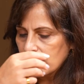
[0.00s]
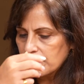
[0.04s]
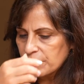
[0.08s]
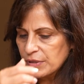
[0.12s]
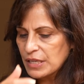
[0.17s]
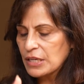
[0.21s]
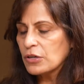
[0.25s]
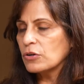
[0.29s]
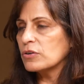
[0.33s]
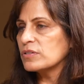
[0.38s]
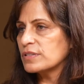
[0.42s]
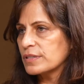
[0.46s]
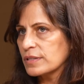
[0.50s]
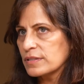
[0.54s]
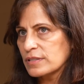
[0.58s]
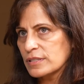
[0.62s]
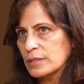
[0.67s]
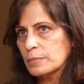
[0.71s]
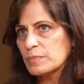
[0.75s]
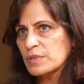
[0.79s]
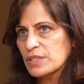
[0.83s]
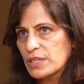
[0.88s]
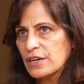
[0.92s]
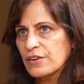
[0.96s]

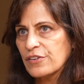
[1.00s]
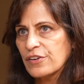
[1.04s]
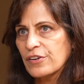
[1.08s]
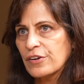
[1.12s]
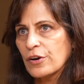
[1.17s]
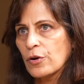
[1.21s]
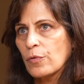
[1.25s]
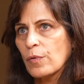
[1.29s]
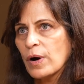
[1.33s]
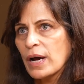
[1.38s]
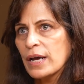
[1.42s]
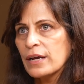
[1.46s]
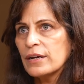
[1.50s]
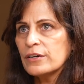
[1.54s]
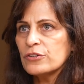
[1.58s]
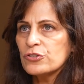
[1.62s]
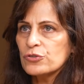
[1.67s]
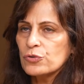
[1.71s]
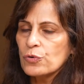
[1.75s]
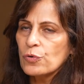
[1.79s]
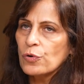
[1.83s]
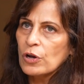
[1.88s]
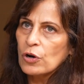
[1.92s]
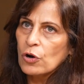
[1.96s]
ecosystems that are required
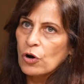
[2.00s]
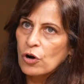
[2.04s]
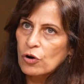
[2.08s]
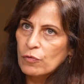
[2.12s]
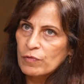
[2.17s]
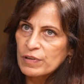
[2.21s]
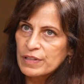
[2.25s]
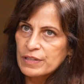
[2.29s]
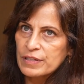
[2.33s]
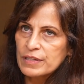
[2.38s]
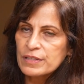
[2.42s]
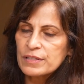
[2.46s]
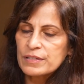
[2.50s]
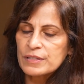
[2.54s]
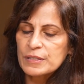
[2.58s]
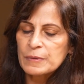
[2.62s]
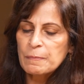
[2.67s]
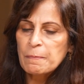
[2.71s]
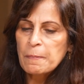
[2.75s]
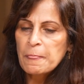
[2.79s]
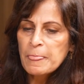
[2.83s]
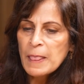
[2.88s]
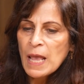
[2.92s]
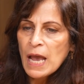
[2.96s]
to go along with this.
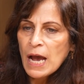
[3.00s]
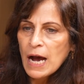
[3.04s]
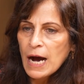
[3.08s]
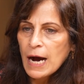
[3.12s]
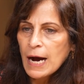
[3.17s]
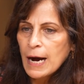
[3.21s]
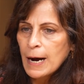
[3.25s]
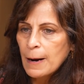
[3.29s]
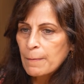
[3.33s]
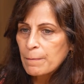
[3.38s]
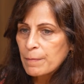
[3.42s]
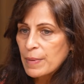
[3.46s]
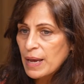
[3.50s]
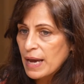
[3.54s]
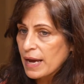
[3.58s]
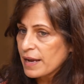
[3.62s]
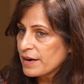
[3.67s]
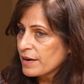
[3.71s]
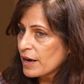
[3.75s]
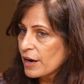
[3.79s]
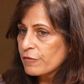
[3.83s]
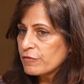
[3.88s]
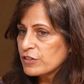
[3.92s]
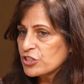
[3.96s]

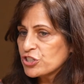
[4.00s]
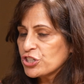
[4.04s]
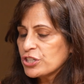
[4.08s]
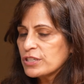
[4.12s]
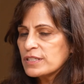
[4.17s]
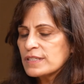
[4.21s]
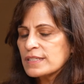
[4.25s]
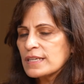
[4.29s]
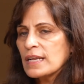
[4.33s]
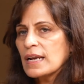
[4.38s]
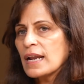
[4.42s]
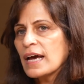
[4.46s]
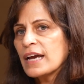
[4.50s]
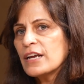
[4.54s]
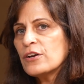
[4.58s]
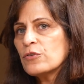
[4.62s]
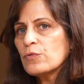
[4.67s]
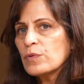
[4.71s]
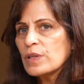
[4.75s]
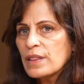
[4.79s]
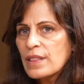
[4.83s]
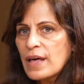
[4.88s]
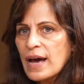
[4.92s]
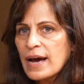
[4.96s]
And our vision is
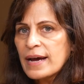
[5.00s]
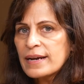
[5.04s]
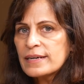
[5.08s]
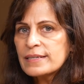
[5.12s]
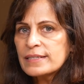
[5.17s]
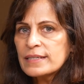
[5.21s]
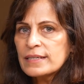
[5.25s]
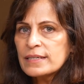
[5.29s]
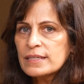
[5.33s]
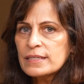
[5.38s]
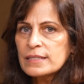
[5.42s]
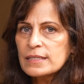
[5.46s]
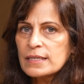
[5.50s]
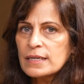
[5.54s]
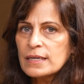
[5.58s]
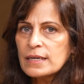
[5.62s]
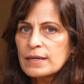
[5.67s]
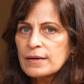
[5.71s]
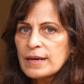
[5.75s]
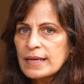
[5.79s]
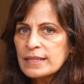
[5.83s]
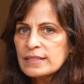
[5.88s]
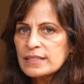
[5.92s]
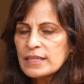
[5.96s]
aligned with that. And
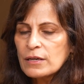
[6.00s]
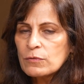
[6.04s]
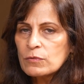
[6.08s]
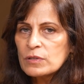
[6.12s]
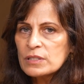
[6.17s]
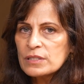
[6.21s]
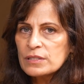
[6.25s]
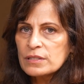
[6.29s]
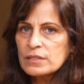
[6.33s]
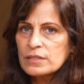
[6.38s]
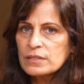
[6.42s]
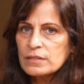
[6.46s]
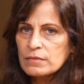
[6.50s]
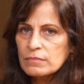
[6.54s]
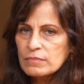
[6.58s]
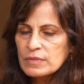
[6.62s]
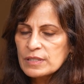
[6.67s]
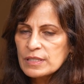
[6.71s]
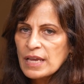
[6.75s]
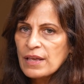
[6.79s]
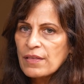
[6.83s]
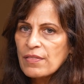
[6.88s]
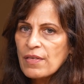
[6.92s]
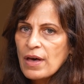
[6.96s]
hence, I would
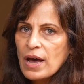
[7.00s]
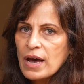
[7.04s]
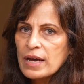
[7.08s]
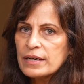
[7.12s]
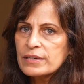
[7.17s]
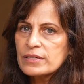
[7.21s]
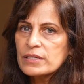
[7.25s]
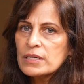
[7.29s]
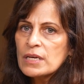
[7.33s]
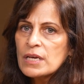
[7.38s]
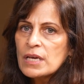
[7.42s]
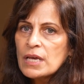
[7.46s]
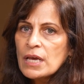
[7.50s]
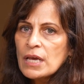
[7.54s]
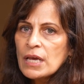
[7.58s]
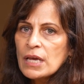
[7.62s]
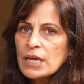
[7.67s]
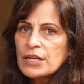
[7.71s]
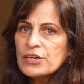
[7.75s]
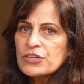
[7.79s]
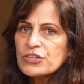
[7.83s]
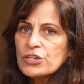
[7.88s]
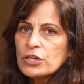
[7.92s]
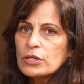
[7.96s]
say that
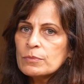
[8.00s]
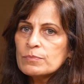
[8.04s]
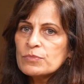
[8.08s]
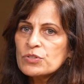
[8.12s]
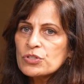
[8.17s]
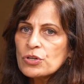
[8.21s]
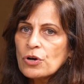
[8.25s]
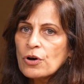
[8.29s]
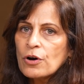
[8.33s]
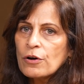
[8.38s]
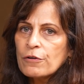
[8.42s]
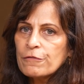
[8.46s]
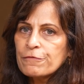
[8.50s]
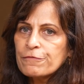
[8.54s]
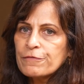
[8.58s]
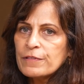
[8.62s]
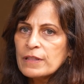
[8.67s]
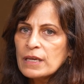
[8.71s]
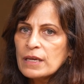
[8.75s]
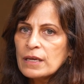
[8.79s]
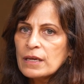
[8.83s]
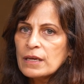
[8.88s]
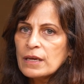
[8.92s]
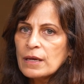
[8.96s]
in terms of
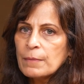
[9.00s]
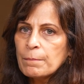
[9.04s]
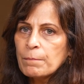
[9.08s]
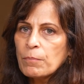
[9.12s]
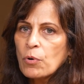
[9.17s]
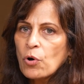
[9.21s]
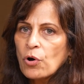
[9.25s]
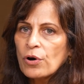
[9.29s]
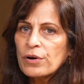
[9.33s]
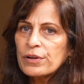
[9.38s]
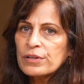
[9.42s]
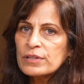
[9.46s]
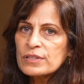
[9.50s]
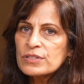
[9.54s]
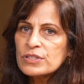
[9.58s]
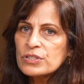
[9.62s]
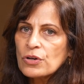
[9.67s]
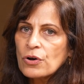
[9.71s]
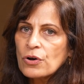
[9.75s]
the importance